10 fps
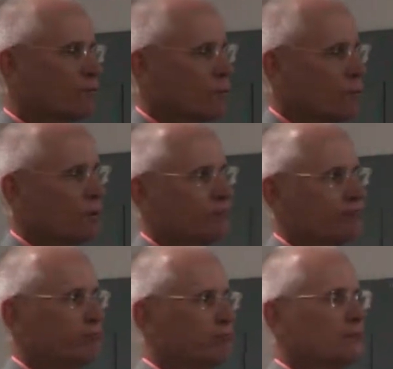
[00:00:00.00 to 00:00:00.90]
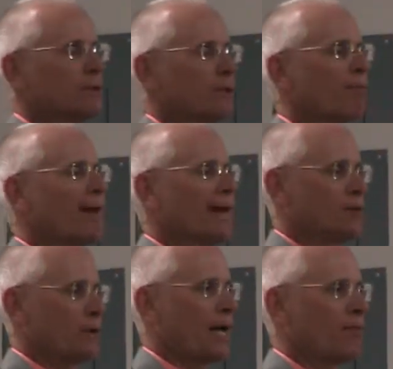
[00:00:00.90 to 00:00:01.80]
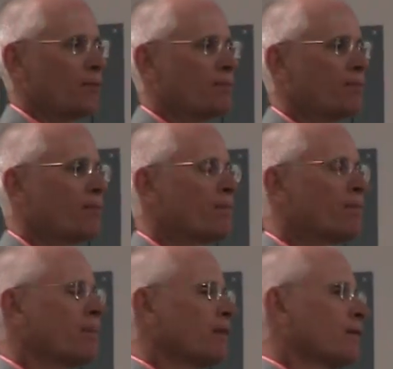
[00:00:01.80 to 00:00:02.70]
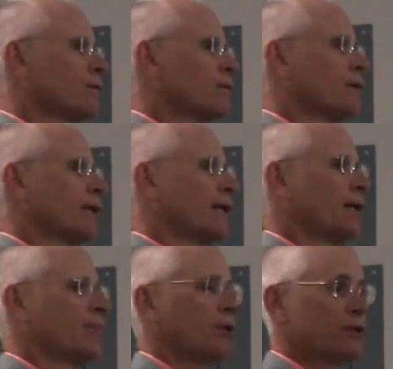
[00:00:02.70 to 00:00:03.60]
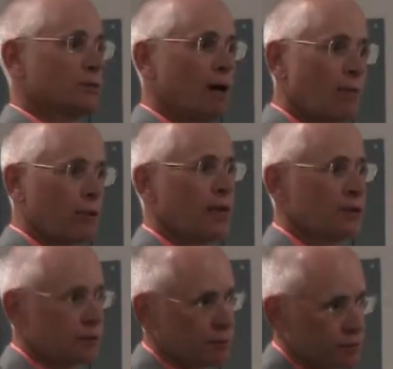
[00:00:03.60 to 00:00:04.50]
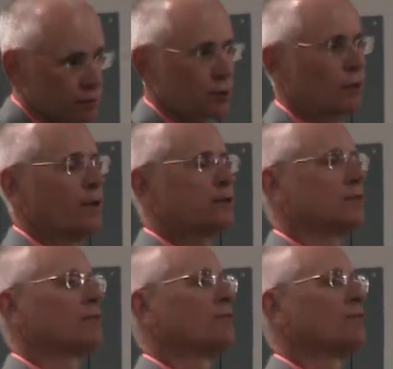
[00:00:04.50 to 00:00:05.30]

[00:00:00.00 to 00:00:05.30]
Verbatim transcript: for something bad to happen. And plus the population is increasing,